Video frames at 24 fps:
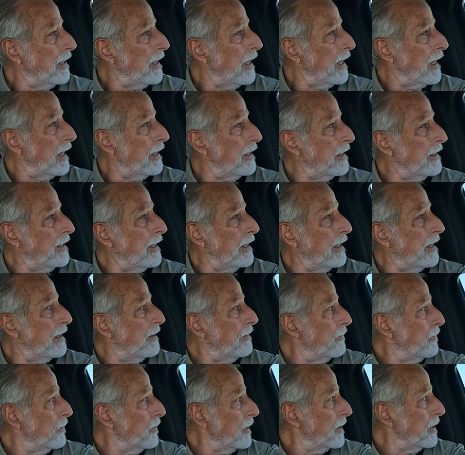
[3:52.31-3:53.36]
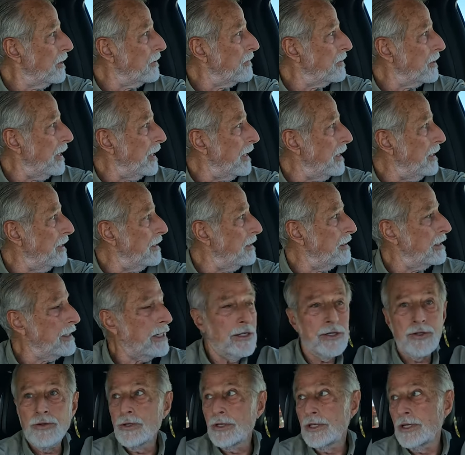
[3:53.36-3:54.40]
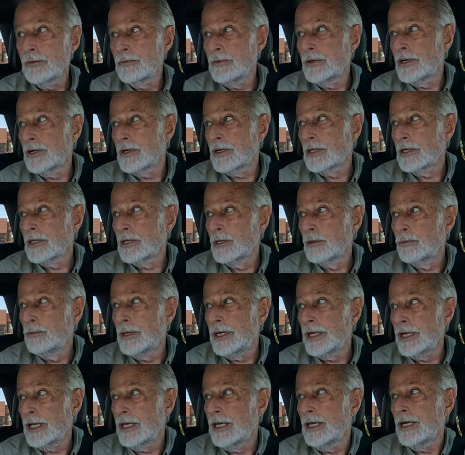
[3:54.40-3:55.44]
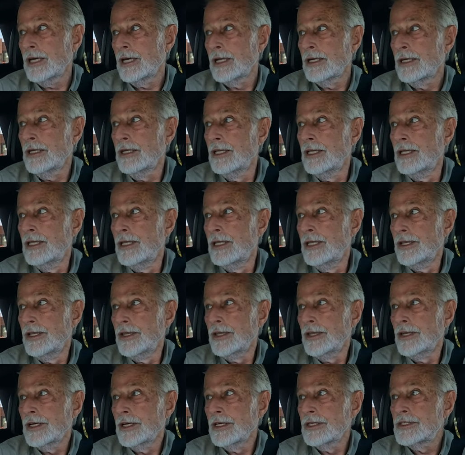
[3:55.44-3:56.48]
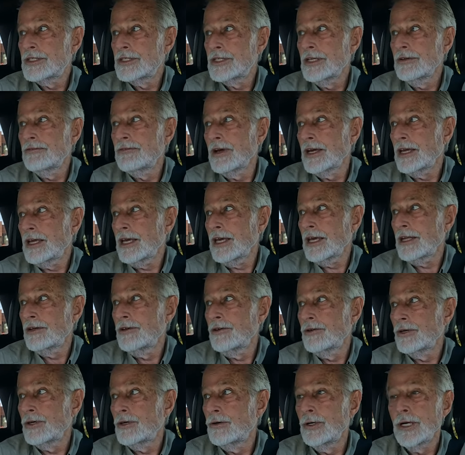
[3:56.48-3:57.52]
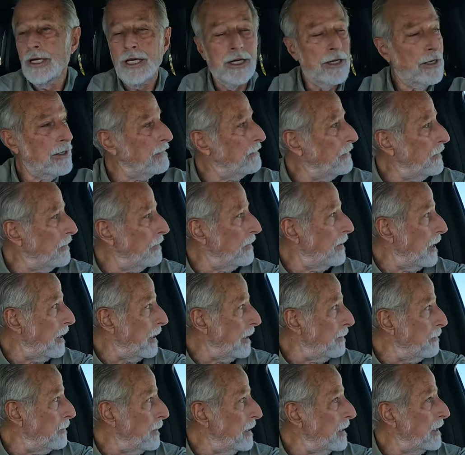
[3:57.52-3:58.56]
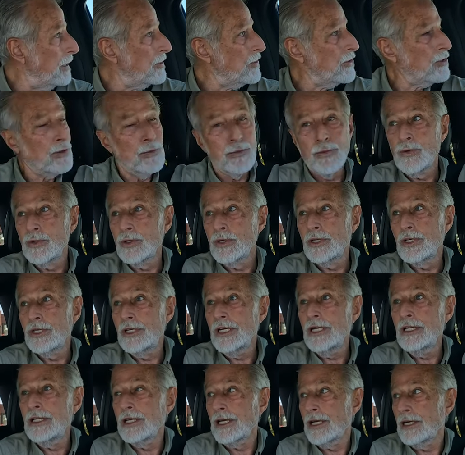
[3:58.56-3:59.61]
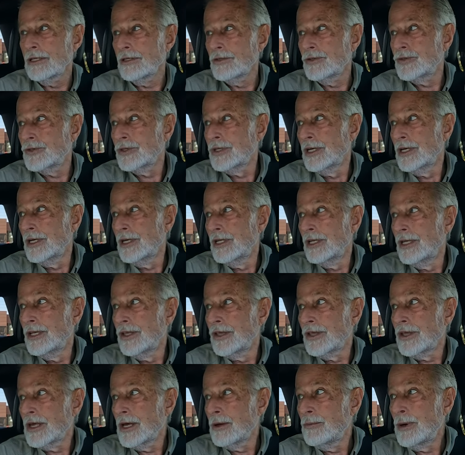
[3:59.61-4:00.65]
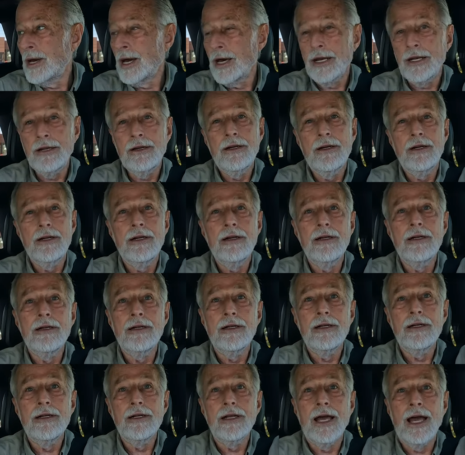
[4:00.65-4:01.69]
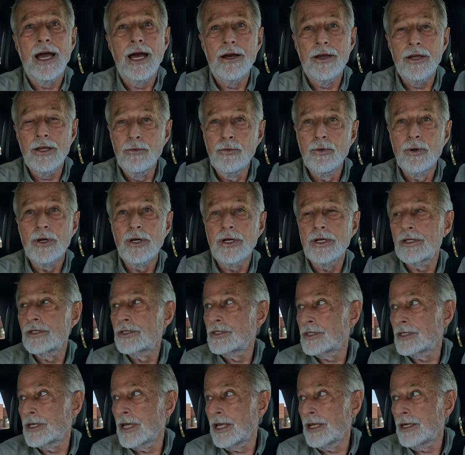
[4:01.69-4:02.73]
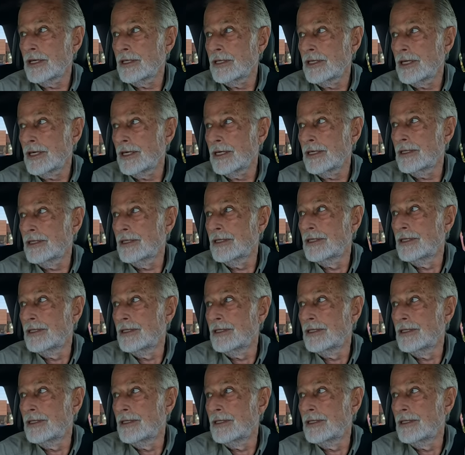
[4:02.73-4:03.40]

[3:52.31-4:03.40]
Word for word: And uh, we're going to try to get in touch with him here in a little bit again and see if I can't do a quick interview on him and get some more of the details about how he works and uh,